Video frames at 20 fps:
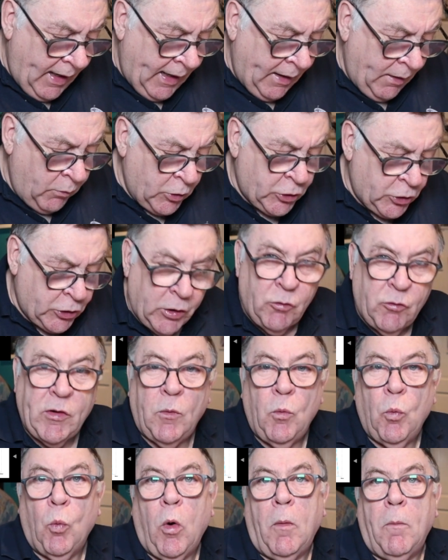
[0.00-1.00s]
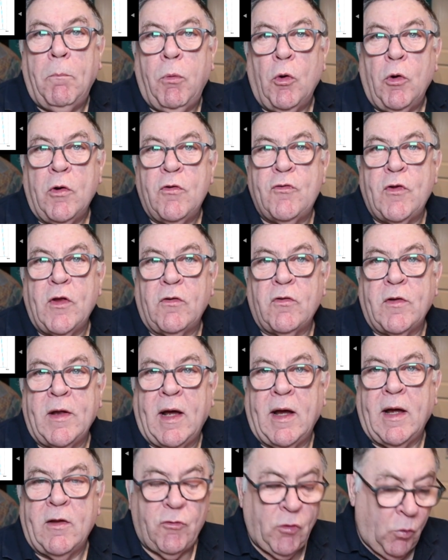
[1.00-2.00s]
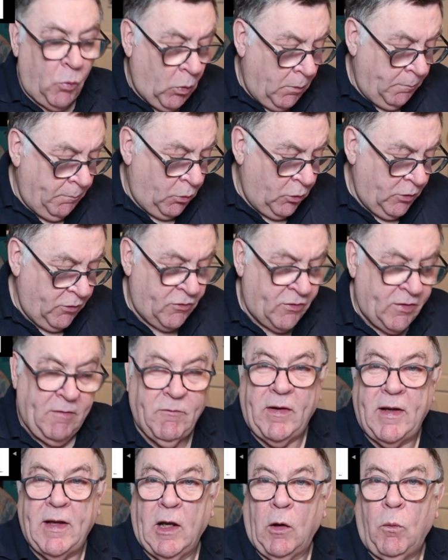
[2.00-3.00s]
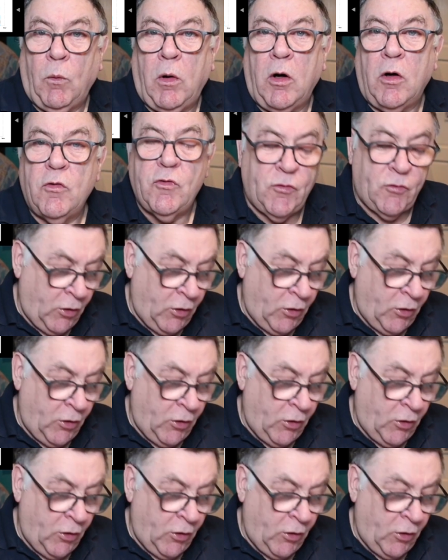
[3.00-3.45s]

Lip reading: it was using 1.69, so 1.7 kilowatts.